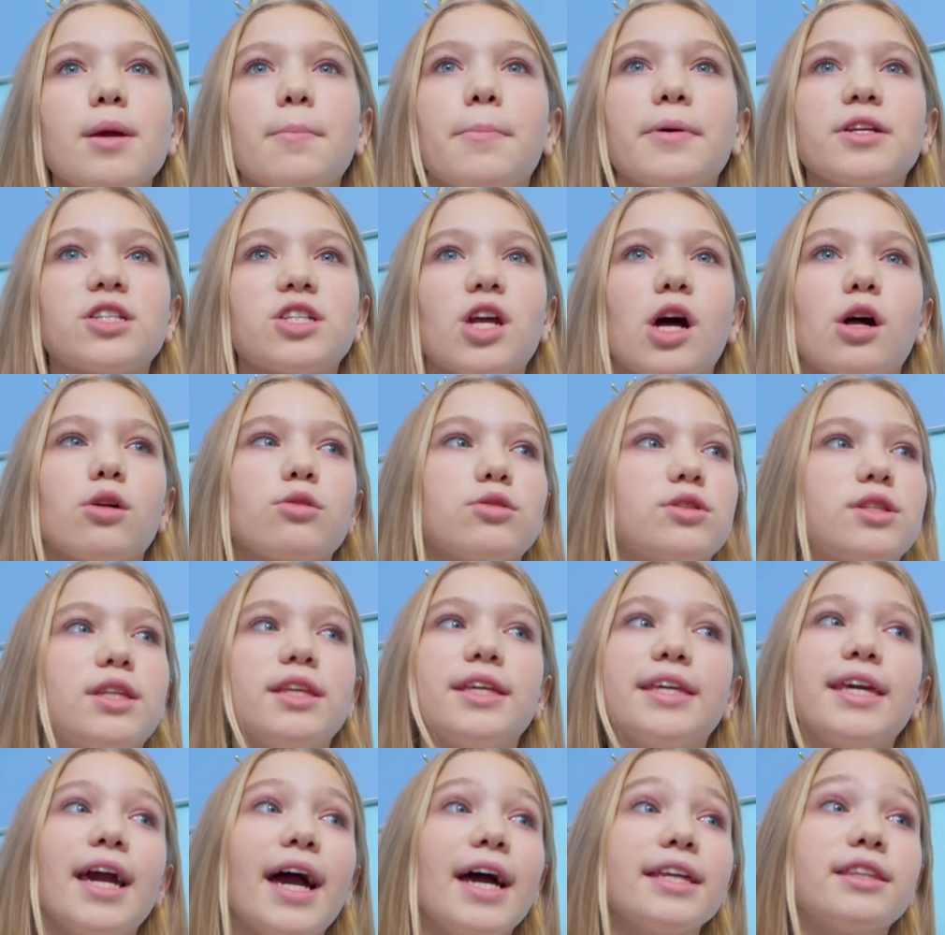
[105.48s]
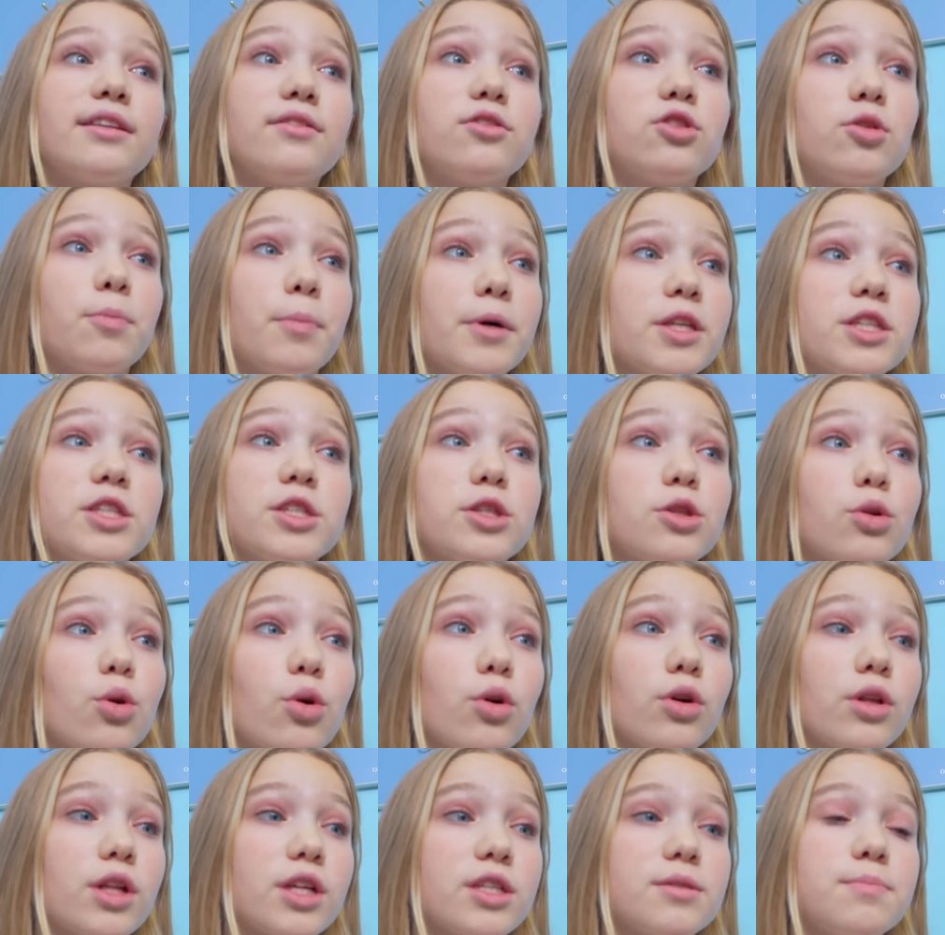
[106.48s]
Excuse me, please. I
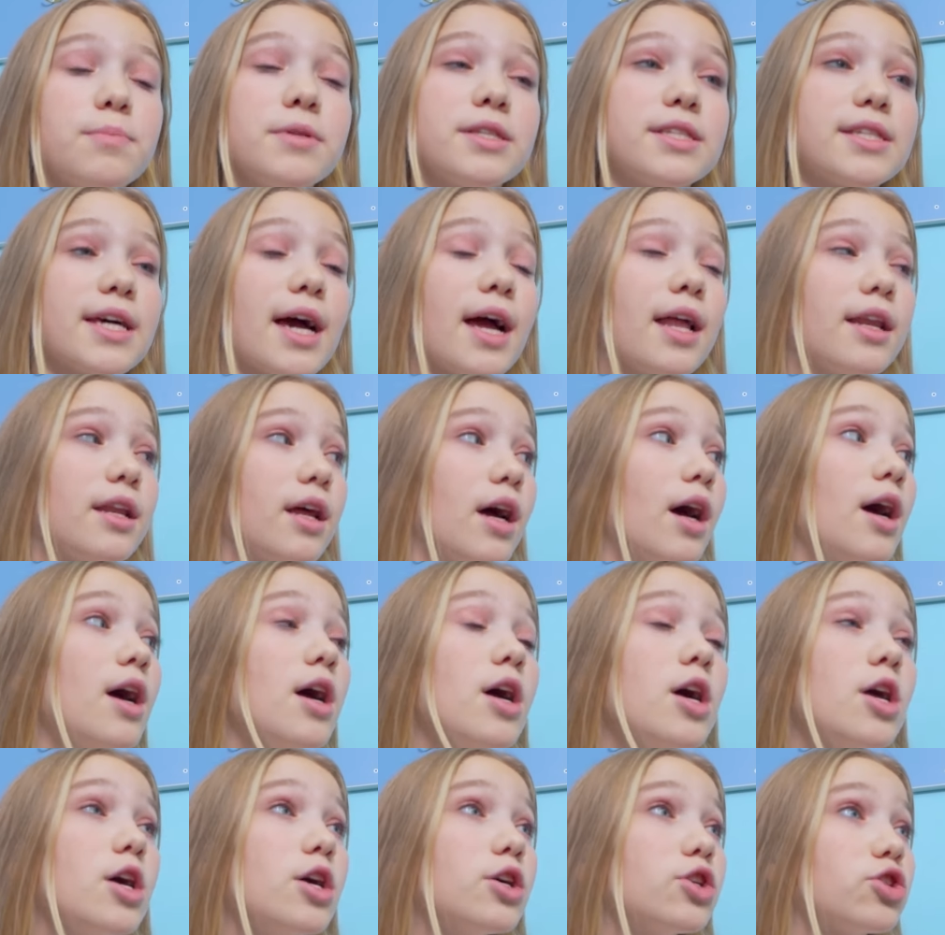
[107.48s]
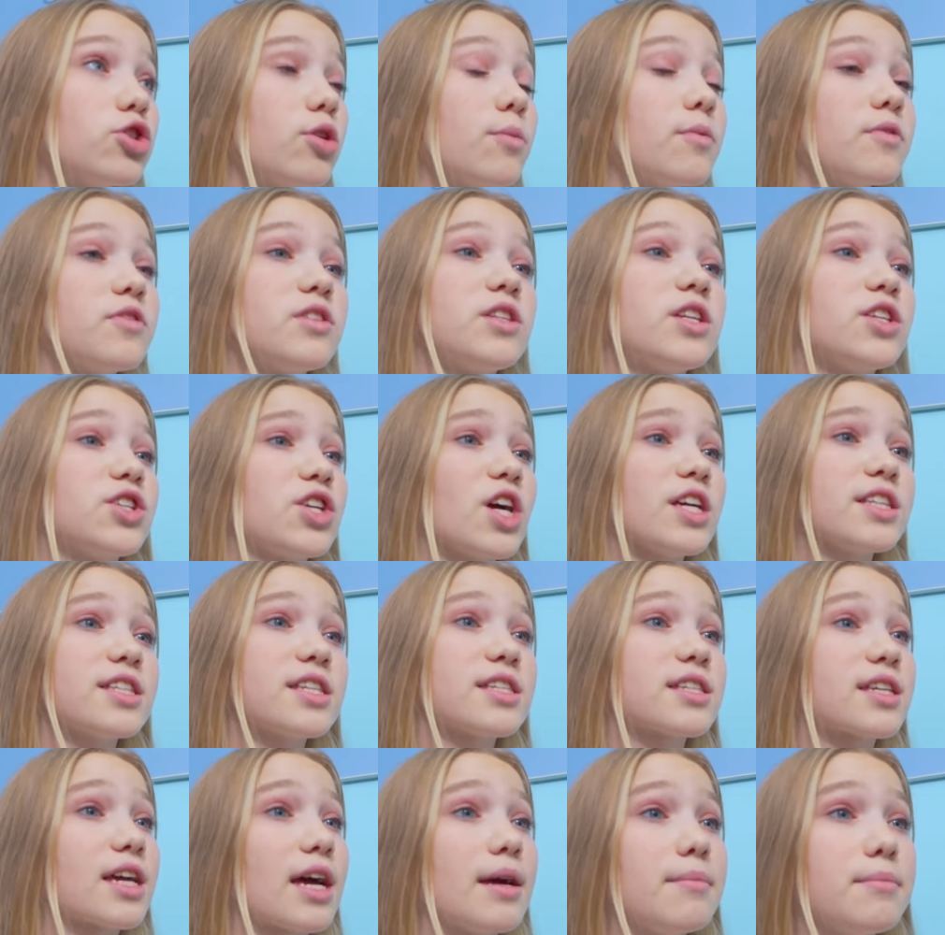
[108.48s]
set it all up specifically
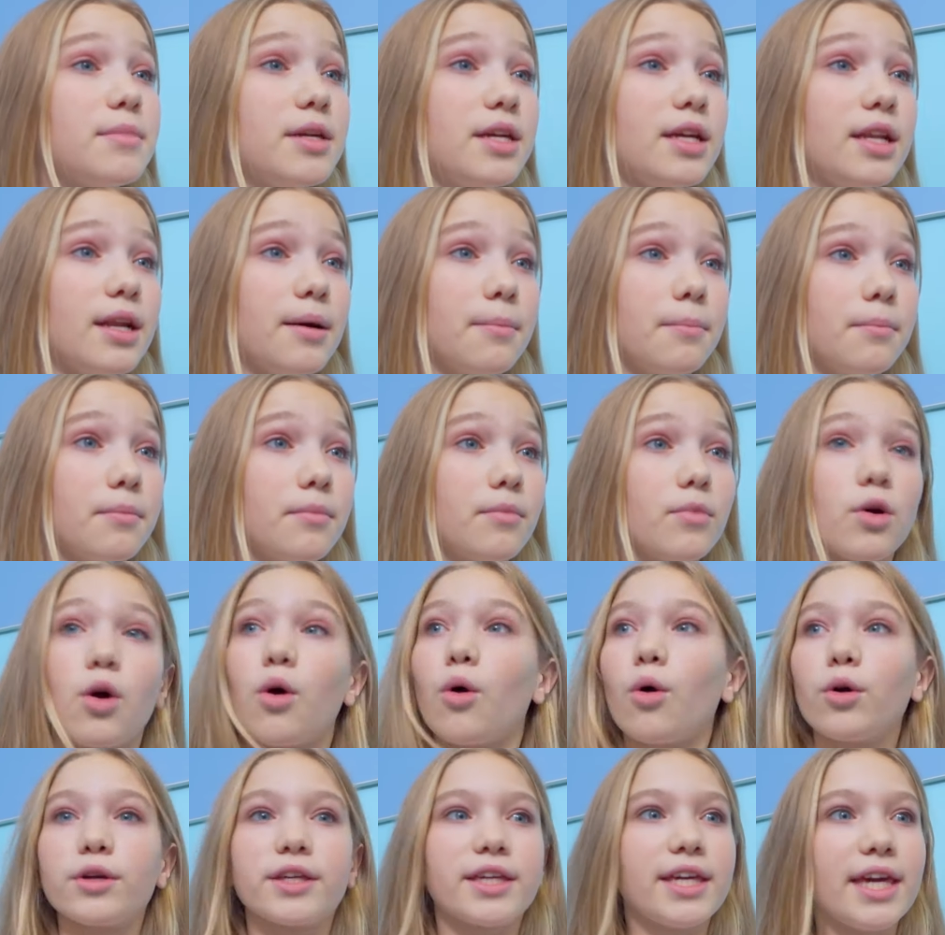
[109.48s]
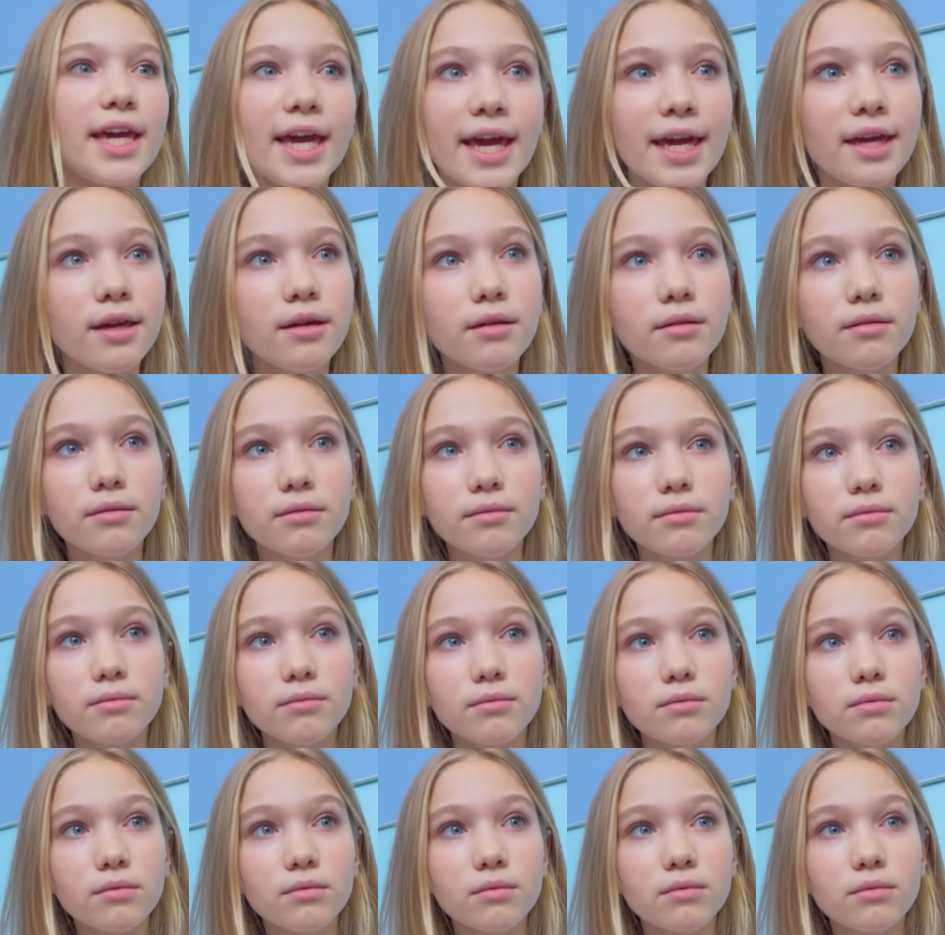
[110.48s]
to date Kamil. Okay?